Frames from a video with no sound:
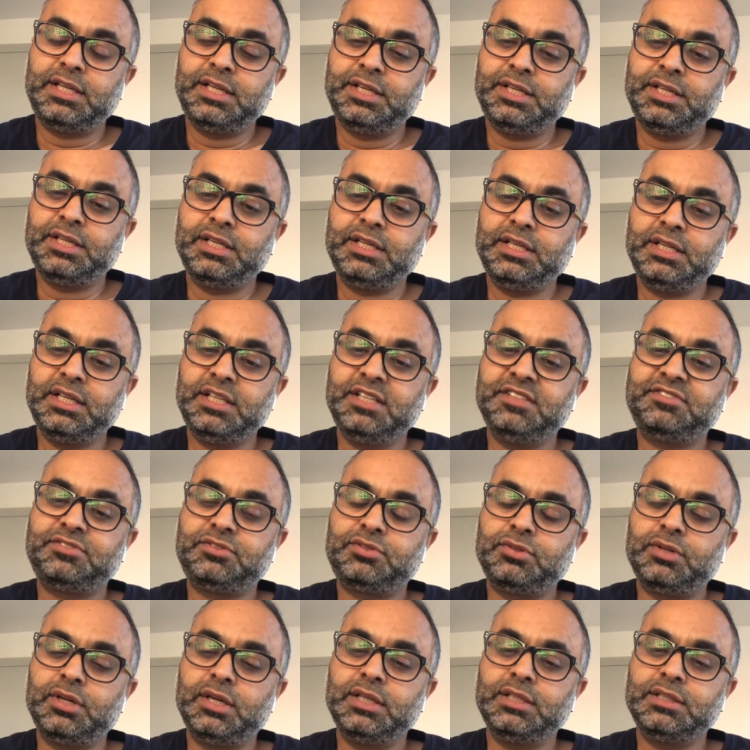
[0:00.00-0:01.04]
he needs
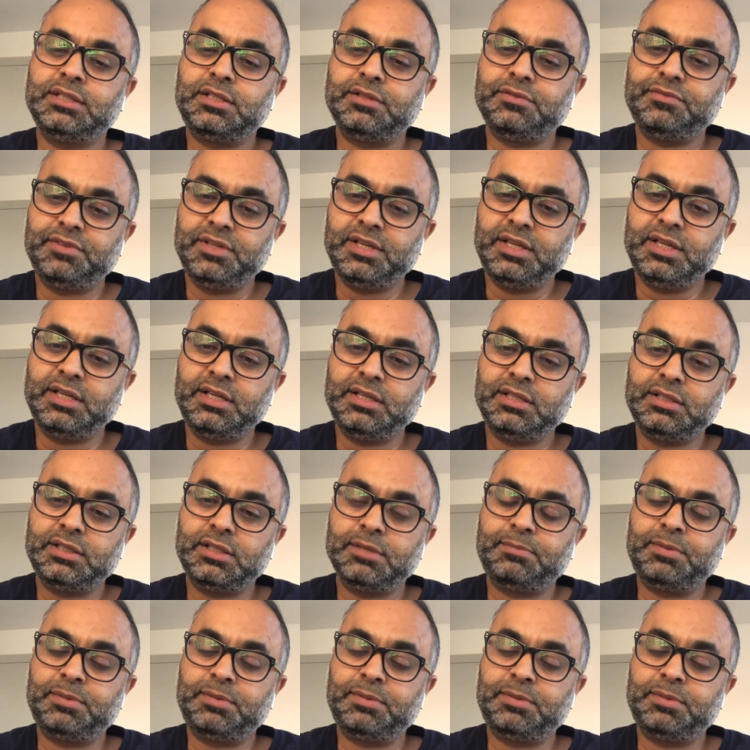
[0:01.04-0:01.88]
to intervene,